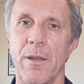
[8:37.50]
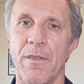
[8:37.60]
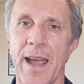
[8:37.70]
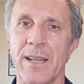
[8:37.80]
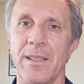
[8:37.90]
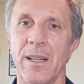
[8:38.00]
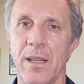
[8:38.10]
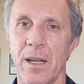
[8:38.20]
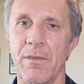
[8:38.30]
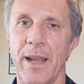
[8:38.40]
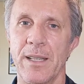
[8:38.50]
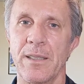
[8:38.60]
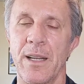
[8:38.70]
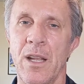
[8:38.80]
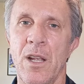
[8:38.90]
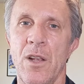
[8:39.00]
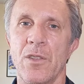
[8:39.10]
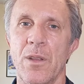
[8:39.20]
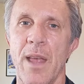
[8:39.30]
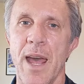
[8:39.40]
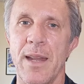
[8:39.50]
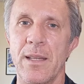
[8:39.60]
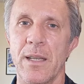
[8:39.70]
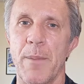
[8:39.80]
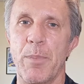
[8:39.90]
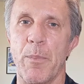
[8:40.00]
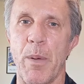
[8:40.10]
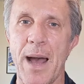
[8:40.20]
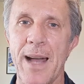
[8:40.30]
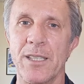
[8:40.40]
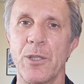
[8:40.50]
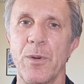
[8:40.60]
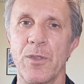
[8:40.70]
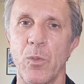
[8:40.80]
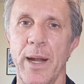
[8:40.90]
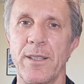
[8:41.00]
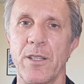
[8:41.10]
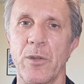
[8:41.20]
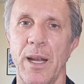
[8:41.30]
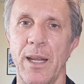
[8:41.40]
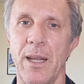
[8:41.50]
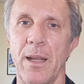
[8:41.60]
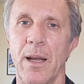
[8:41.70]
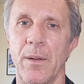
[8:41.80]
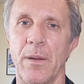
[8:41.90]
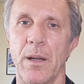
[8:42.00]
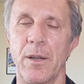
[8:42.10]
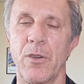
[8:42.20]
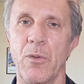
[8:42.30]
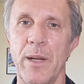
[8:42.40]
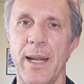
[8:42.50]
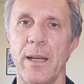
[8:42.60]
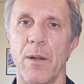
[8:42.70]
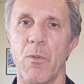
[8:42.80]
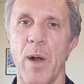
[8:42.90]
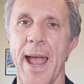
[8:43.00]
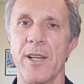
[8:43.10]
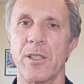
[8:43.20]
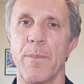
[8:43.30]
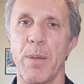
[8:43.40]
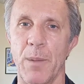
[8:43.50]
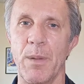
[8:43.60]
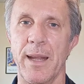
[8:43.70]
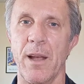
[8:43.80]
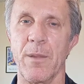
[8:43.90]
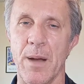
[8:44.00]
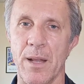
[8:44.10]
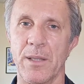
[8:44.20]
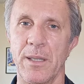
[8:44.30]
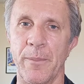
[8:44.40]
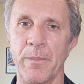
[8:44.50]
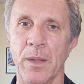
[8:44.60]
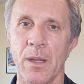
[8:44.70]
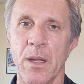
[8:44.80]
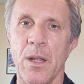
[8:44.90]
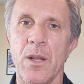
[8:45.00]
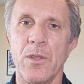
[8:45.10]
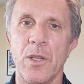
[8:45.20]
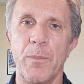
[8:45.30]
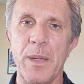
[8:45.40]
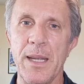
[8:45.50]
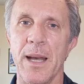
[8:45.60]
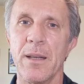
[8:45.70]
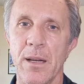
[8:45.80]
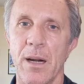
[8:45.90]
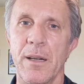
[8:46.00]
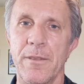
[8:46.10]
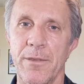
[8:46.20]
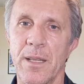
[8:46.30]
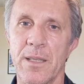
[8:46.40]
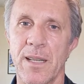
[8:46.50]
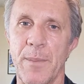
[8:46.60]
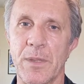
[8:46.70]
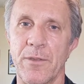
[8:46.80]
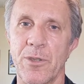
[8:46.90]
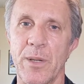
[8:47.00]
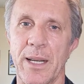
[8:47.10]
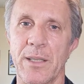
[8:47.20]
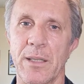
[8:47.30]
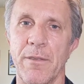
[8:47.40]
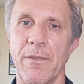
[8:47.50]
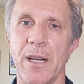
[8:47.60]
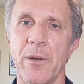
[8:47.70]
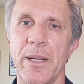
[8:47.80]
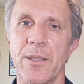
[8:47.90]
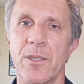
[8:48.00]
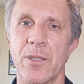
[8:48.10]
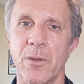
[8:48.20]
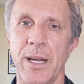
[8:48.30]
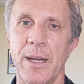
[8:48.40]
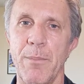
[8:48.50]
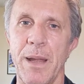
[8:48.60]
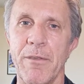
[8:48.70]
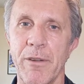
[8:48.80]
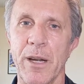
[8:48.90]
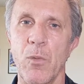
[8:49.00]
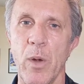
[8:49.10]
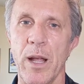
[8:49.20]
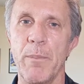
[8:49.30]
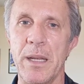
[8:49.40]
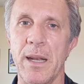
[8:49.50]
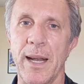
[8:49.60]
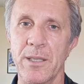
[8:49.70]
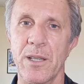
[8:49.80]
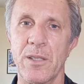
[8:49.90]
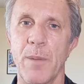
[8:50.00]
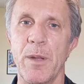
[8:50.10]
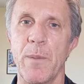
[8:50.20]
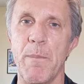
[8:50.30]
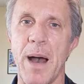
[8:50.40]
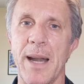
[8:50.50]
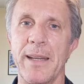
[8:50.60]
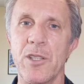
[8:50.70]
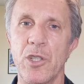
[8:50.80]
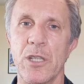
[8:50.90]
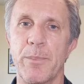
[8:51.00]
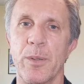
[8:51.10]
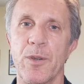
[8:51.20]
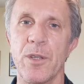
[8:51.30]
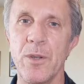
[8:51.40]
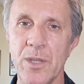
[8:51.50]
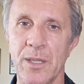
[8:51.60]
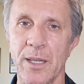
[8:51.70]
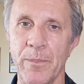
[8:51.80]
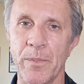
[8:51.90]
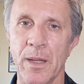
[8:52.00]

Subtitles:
vaccinated and the unvaccinated. So that is a preposterous way to try to create a rational public health policy. So be on guard for these types of tricks. The variant strain may very well be an exosome that your body is just producing